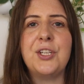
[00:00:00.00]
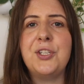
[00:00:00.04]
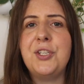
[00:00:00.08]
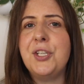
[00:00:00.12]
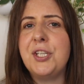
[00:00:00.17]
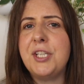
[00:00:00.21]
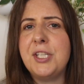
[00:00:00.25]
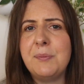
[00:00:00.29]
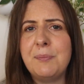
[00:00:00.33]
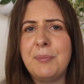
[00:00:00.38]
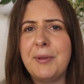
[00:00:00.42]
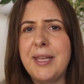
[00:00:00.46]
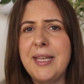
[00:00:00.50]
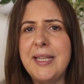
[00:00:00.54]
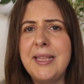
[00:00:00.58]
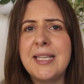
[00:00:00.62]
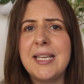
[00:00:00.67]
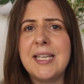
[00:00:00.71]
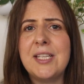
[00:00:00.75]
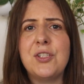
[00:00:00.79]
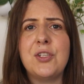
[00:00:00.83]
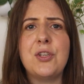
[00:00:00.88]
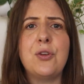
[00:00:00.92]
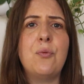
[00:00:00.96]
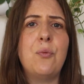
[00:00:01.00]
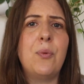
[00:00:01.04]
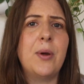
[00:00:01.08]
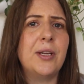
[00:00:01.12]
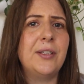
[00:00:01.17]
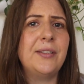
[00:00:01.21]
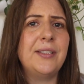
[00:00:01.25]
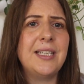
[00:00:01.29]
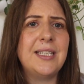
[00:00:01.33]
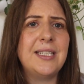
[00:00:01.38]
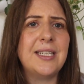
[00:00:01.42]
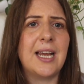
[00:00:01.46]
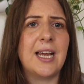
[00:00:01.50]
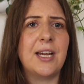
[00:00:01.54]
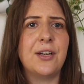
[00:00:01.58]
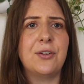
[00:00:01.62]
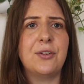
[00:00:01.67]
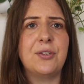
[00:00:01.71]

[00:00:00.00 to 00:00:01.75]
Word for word: To explain this, you will need to